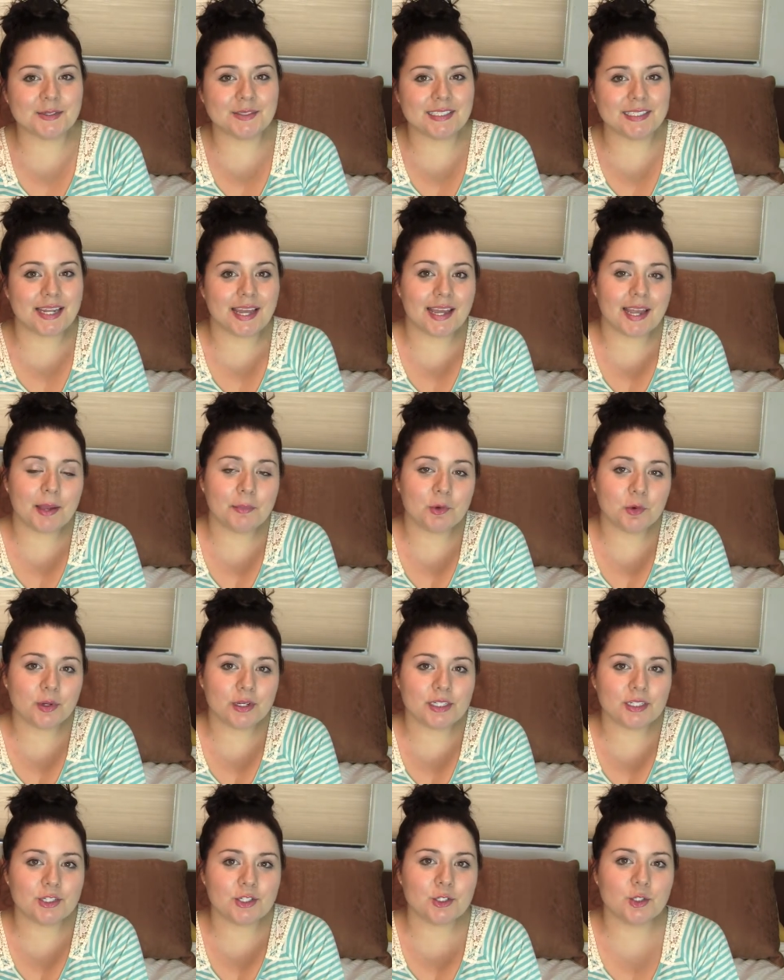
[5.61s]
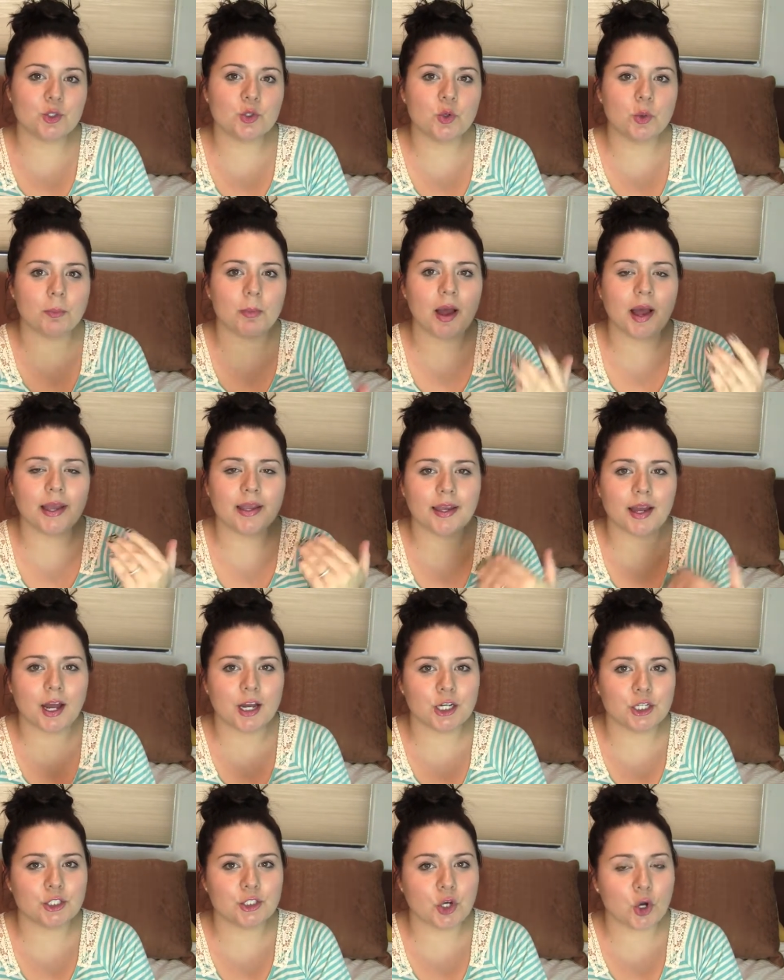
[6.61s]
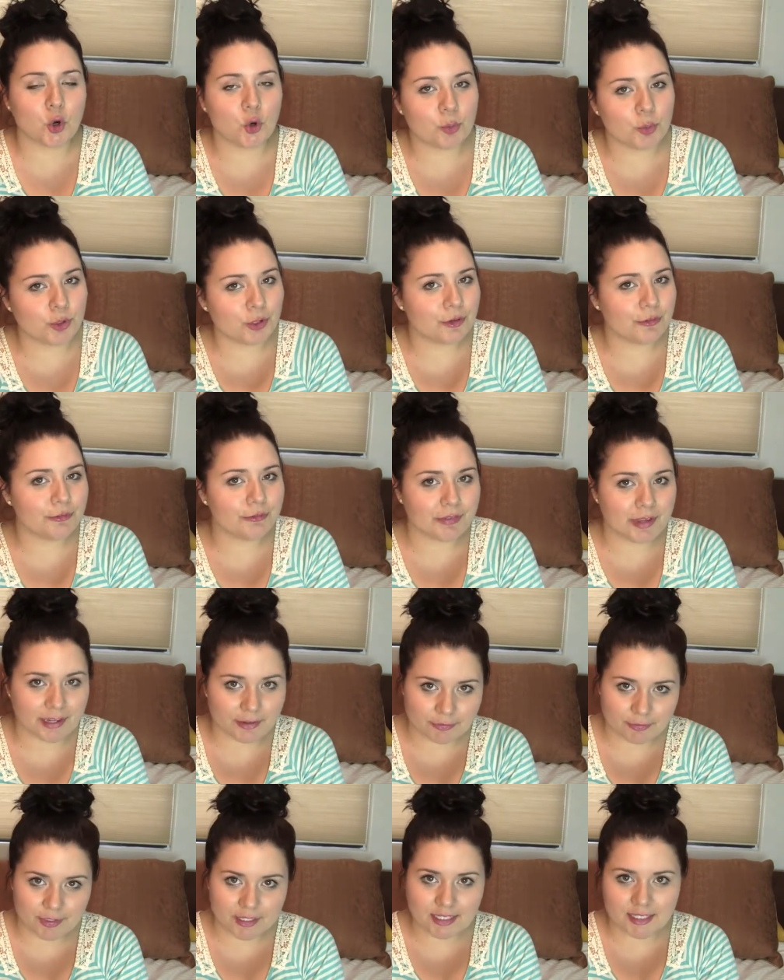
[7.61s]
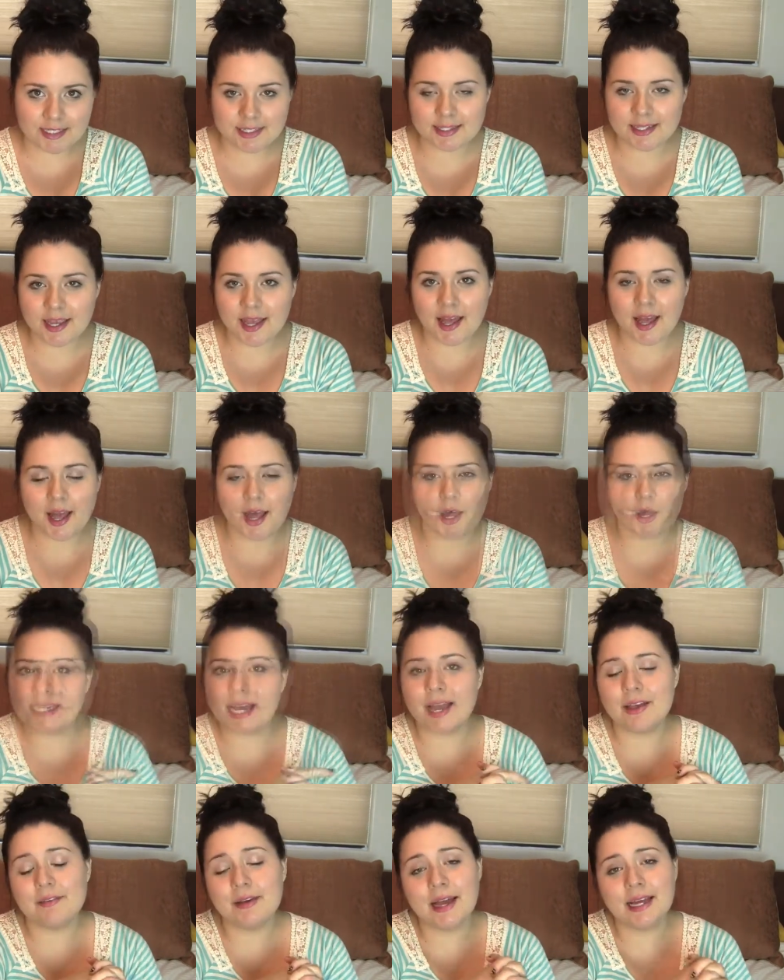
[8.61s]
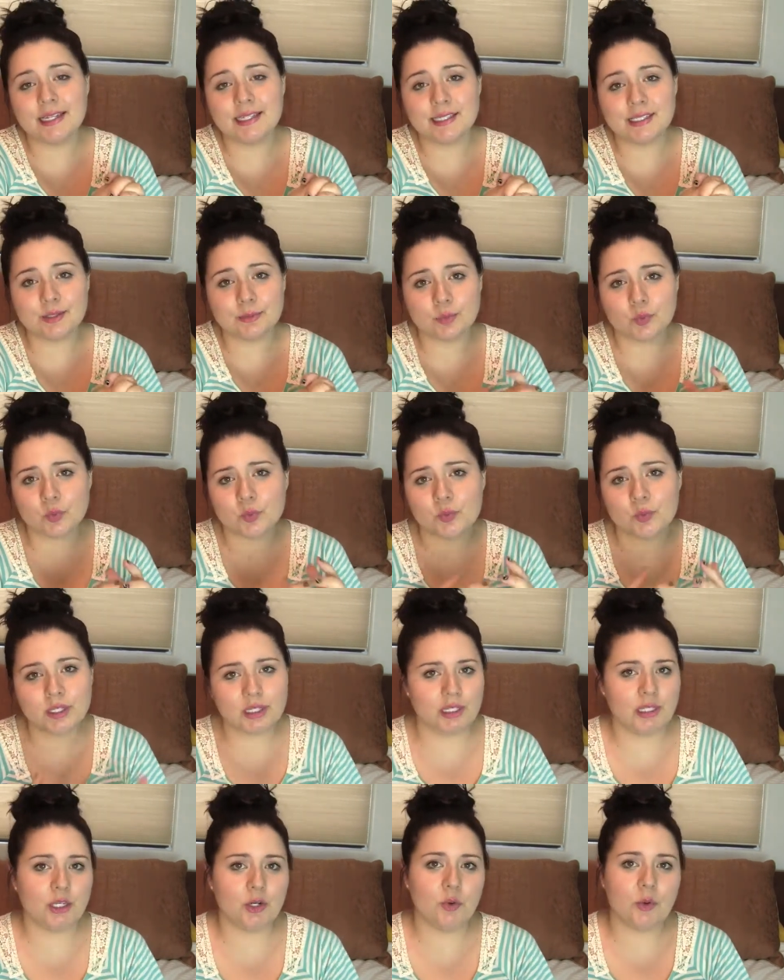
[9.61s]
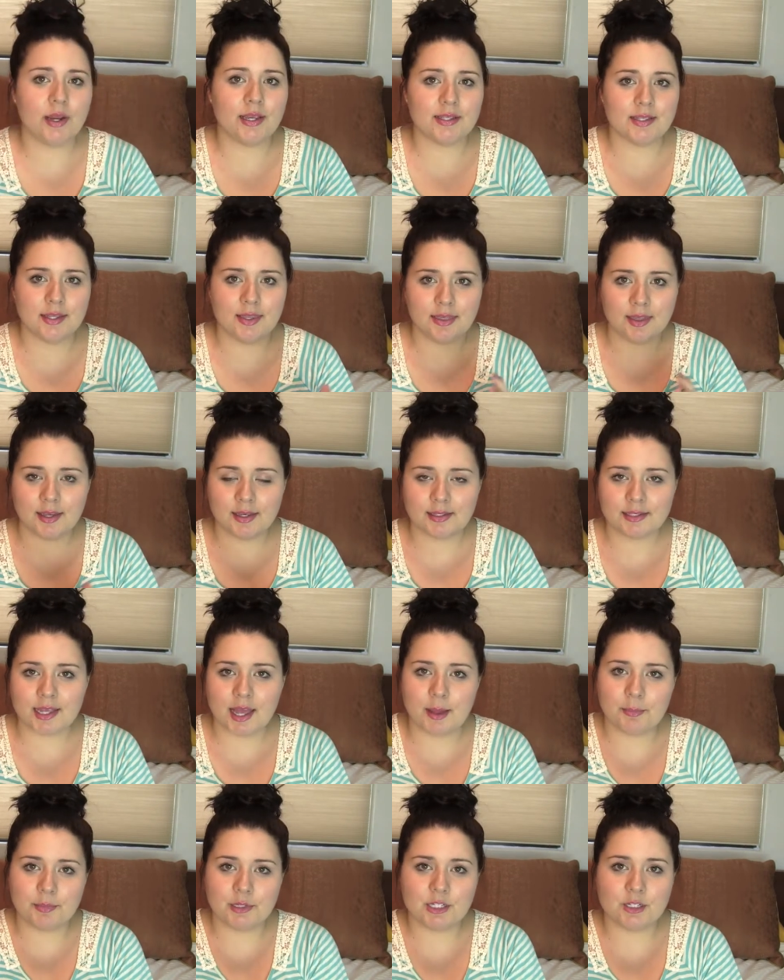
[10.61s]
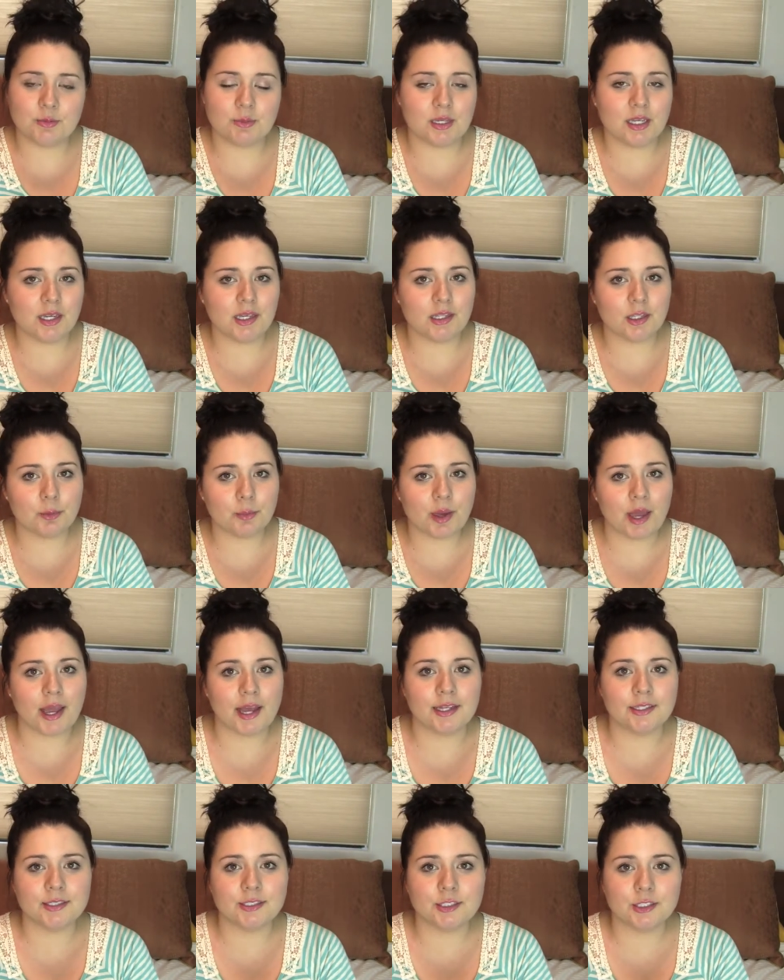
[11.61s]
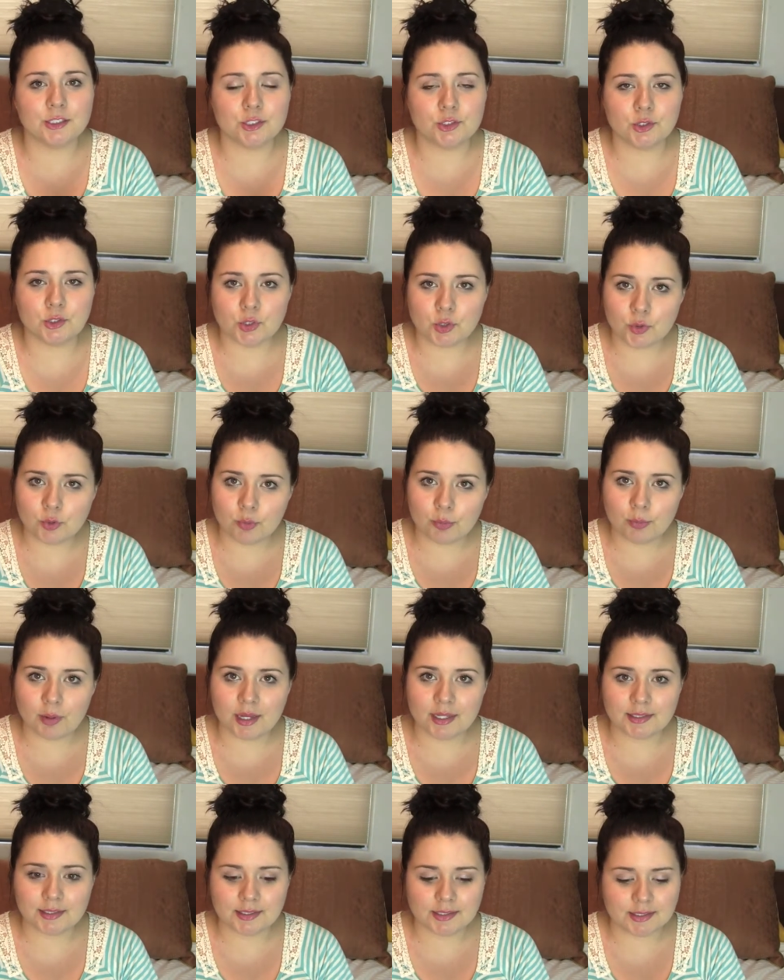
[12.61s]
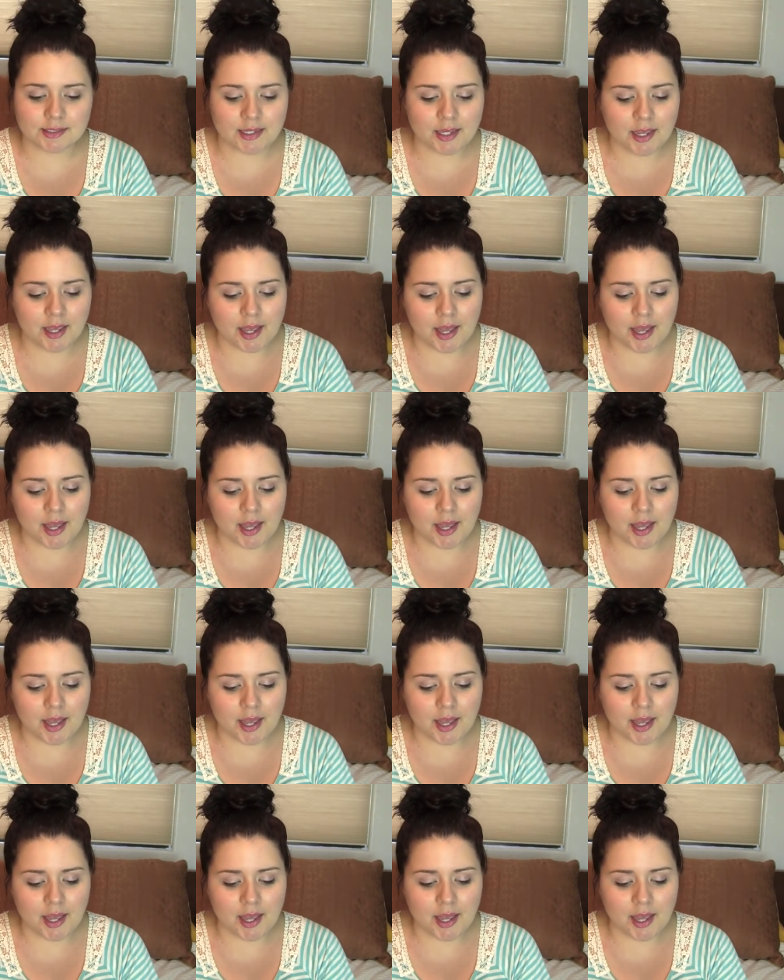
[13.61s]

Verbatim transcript: today I'm going to do my October favorites. Um, I've had some really crazy things happen to me in the past two months.